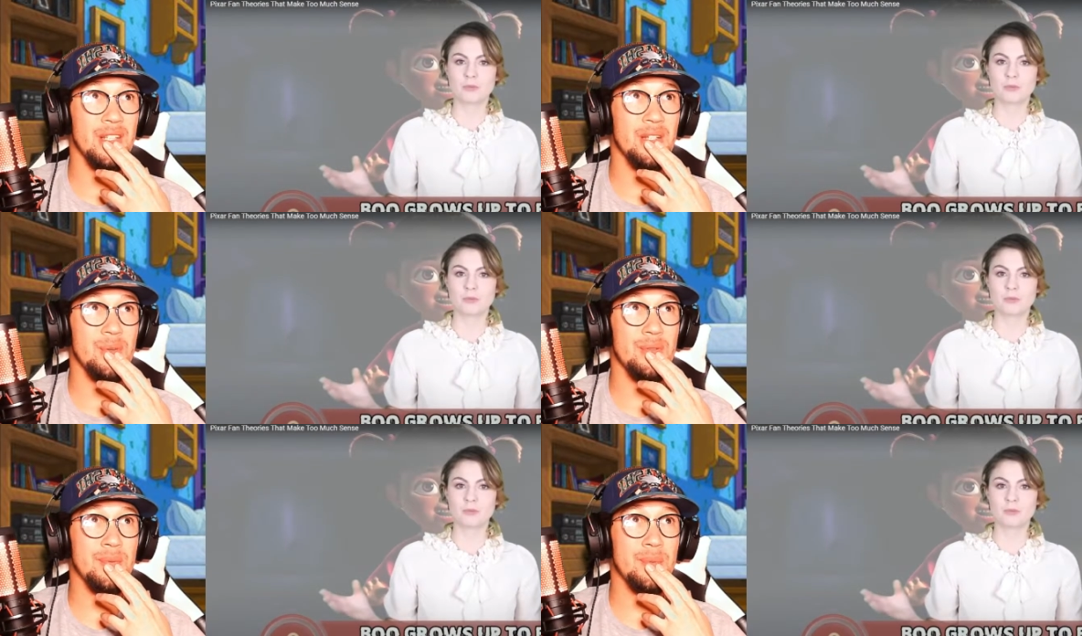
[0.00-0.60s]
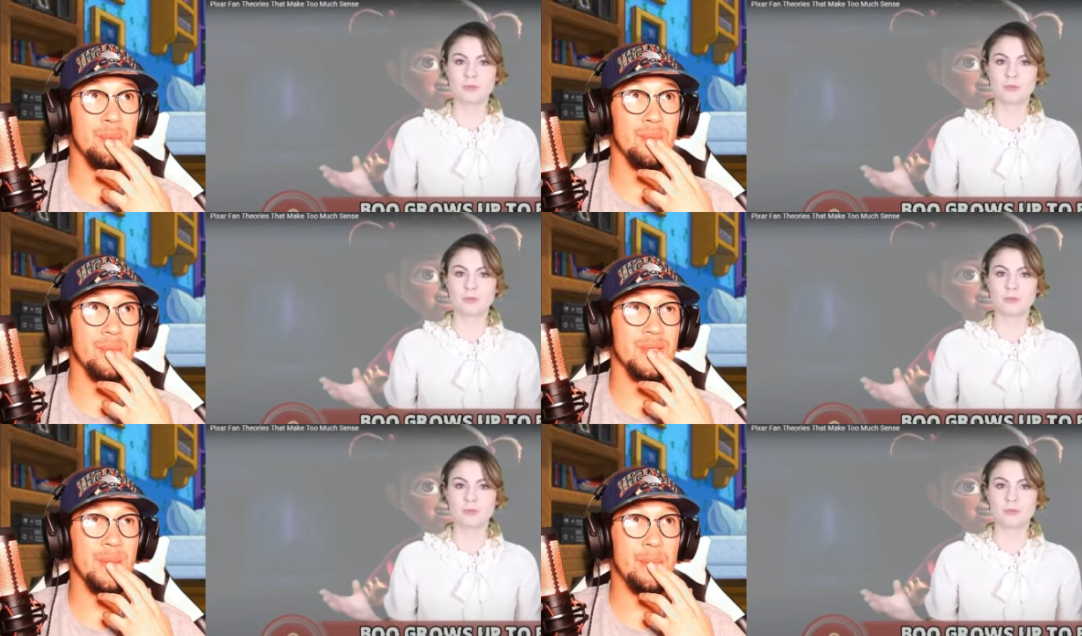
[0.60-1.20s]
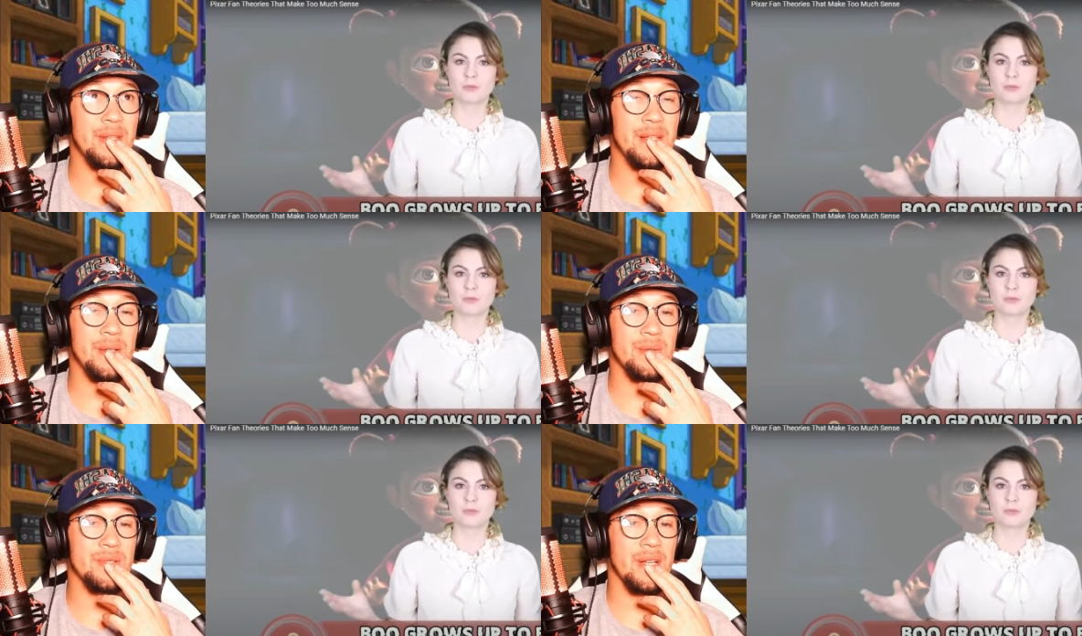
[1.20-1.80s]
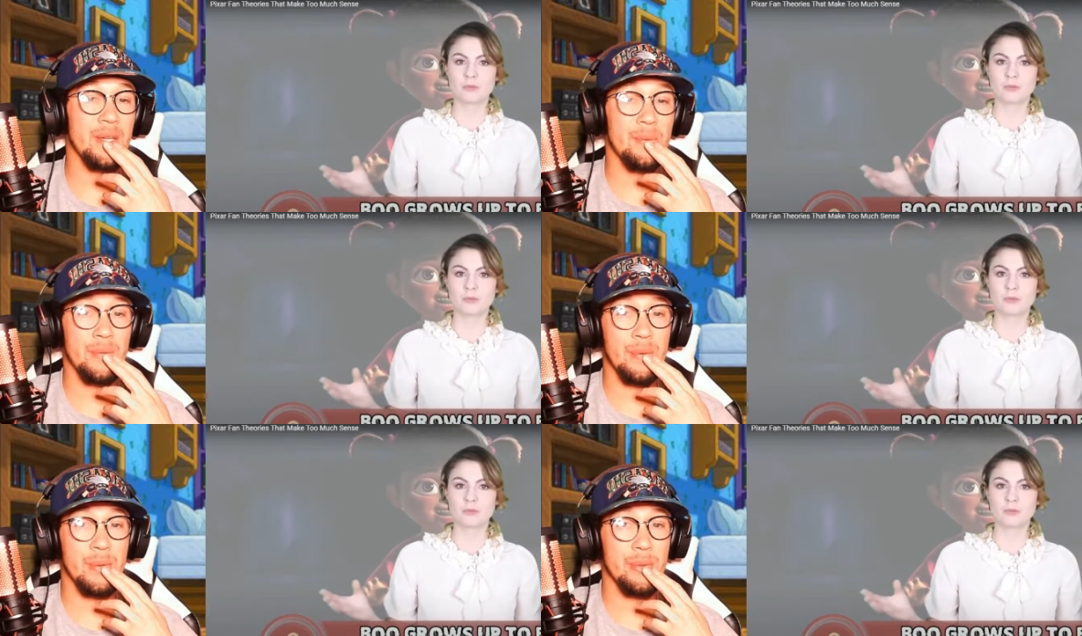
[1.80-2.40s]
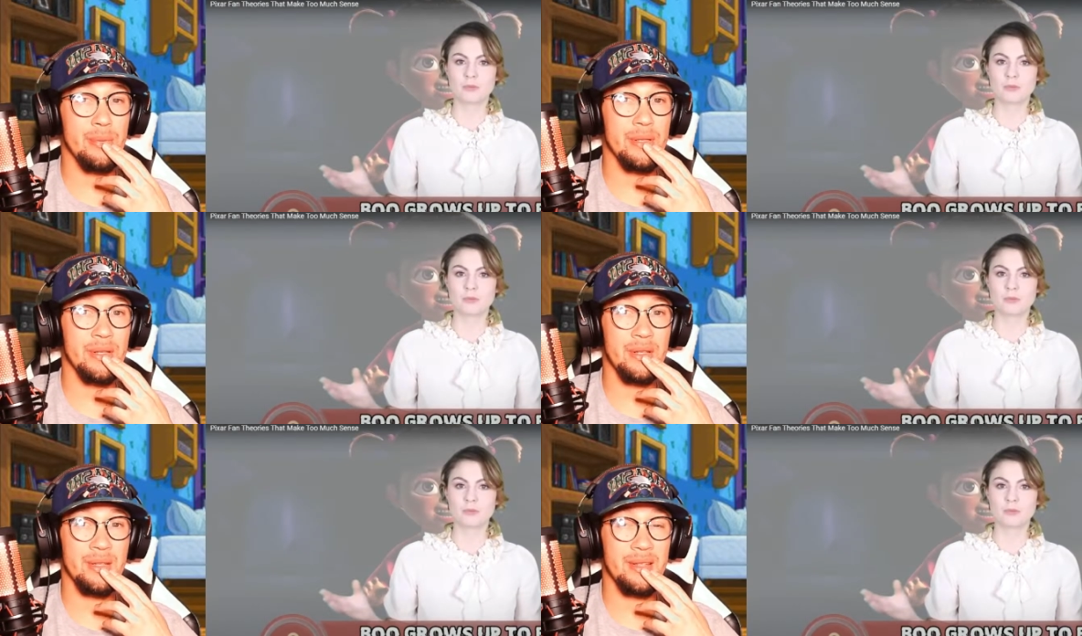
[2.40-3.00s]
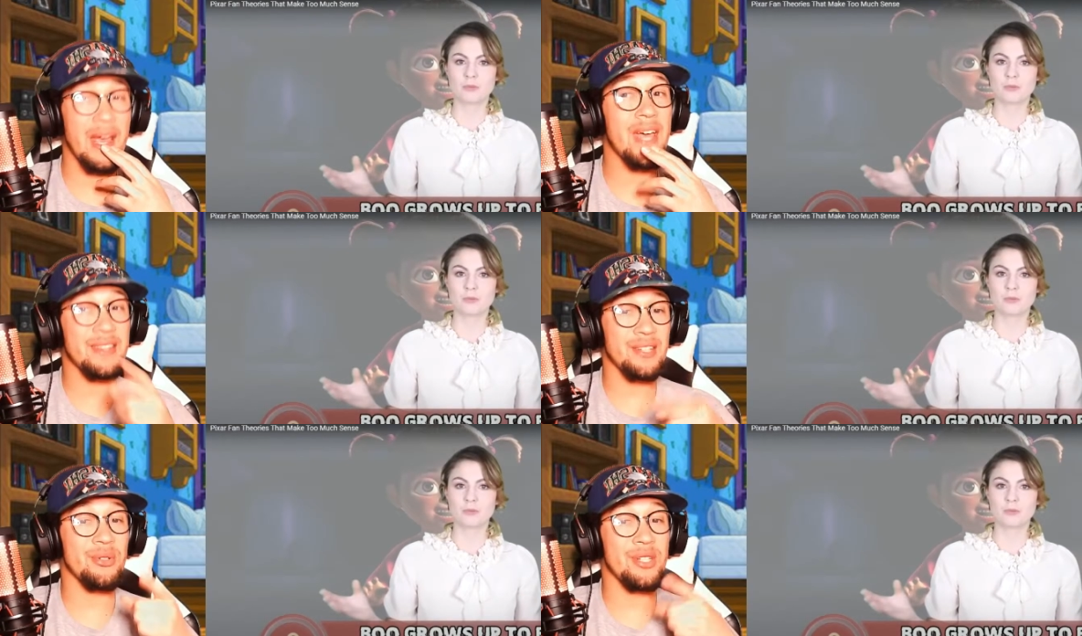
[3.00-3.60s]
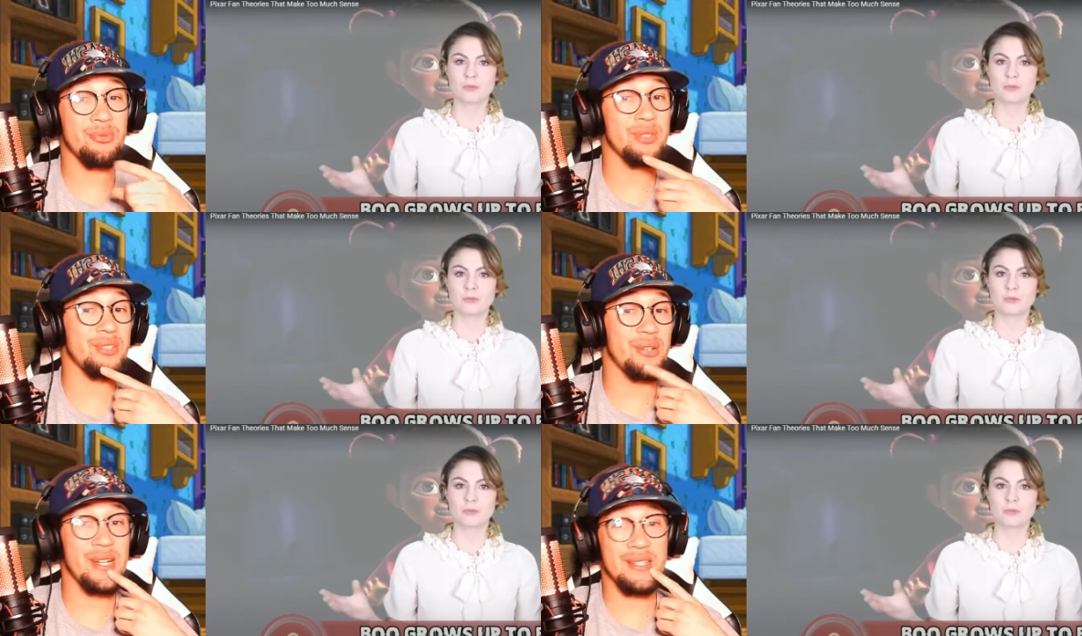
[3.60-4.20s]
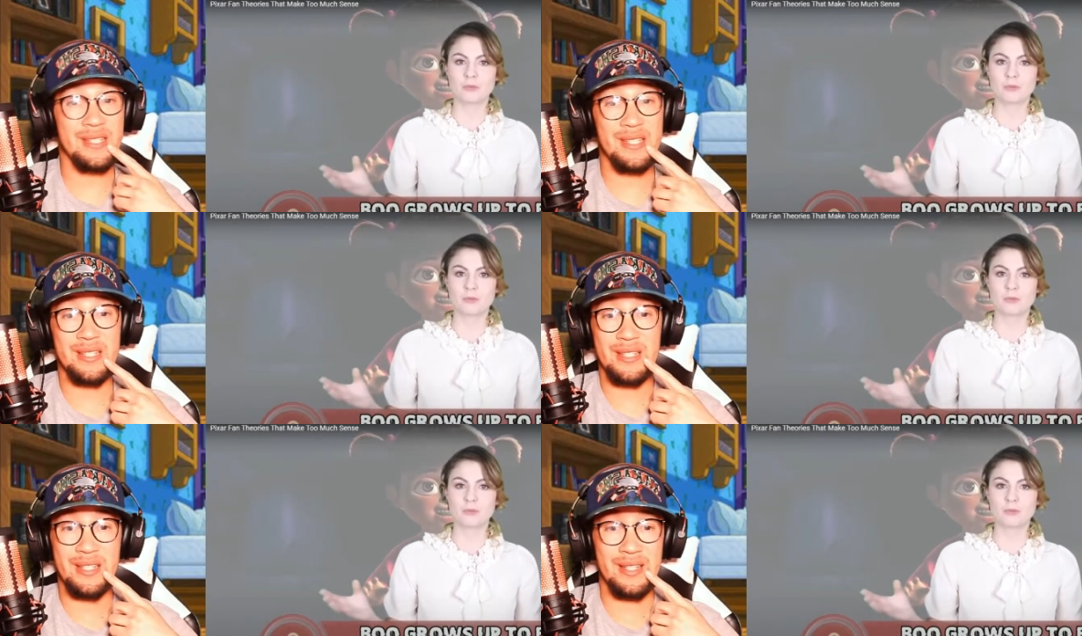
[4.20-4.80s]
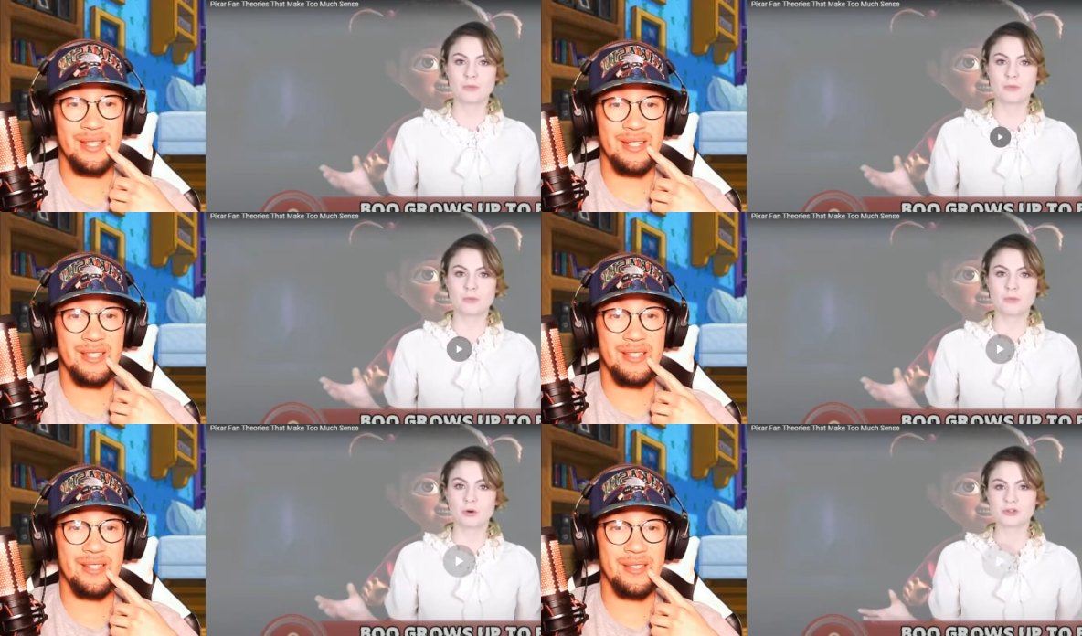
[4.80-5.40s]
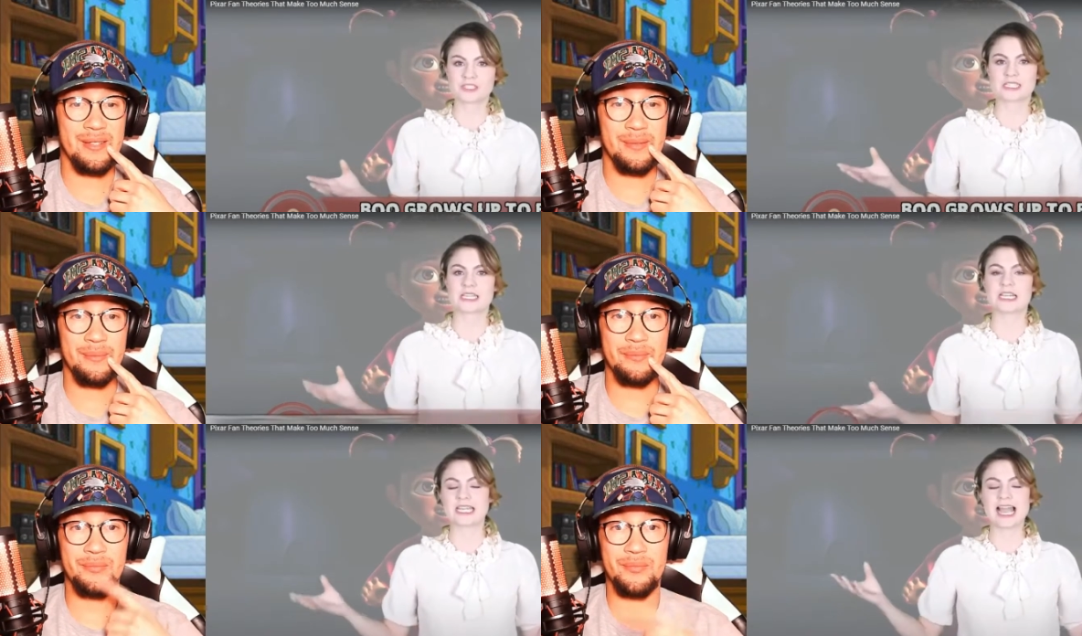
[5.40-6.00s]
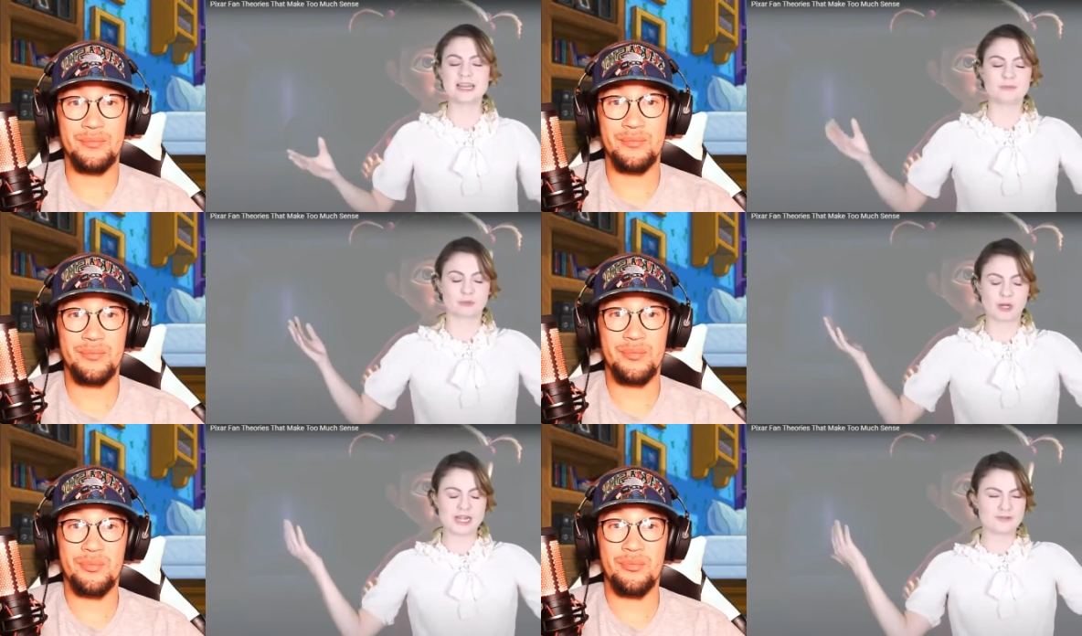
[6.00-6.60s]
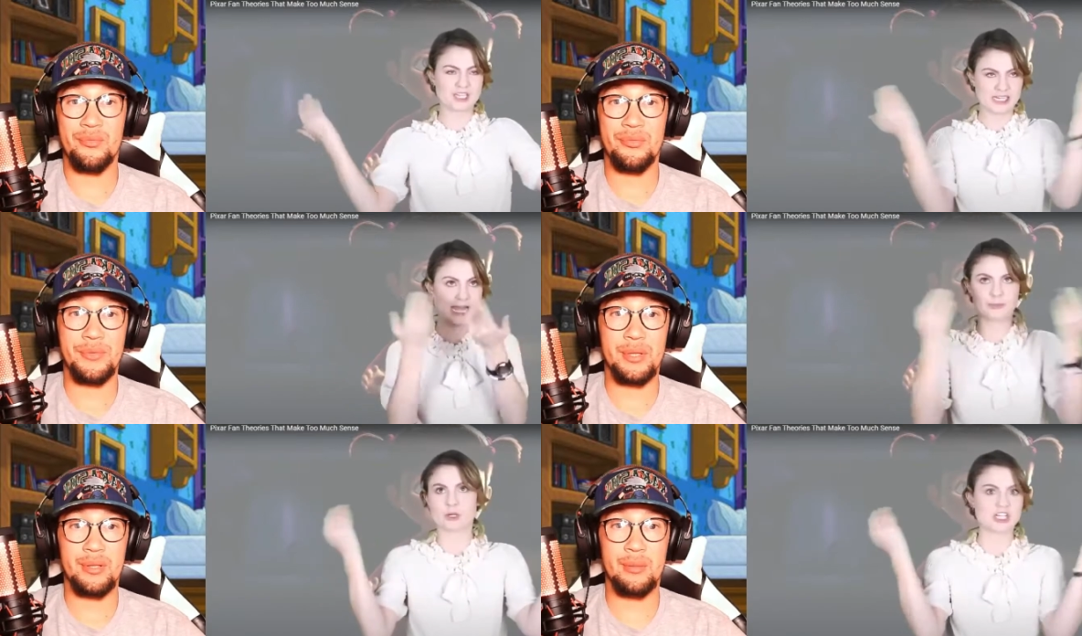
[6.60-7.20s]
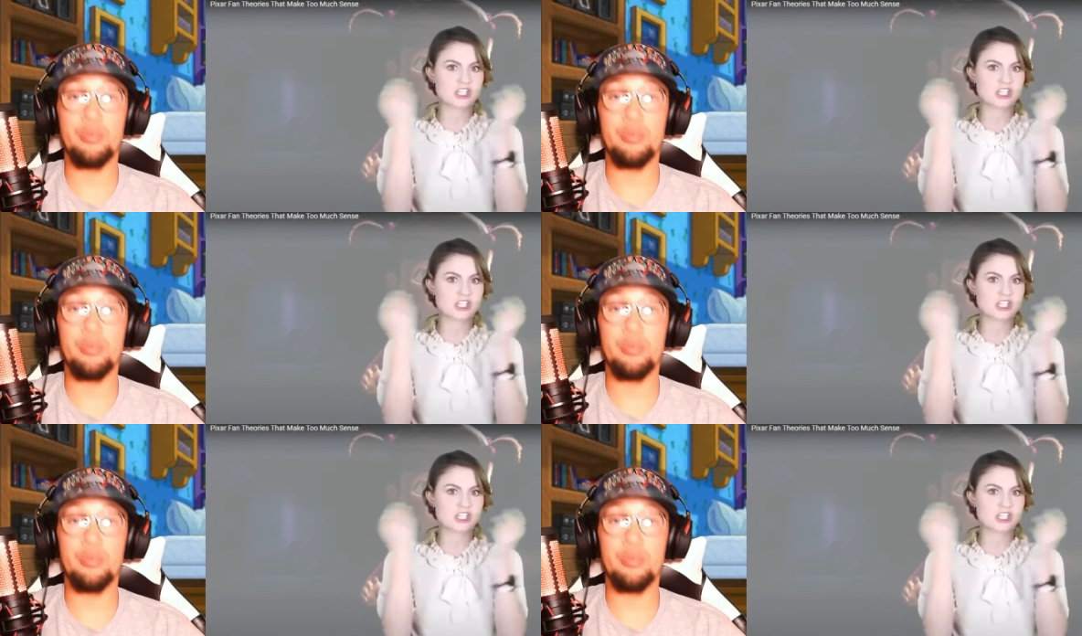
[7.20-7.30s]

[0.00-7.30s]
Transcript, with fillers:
Speaker 1: it was from something else. I can't remember, but that theory was crazy.
Speaker 2: Monsters Inc. and Brave collaboration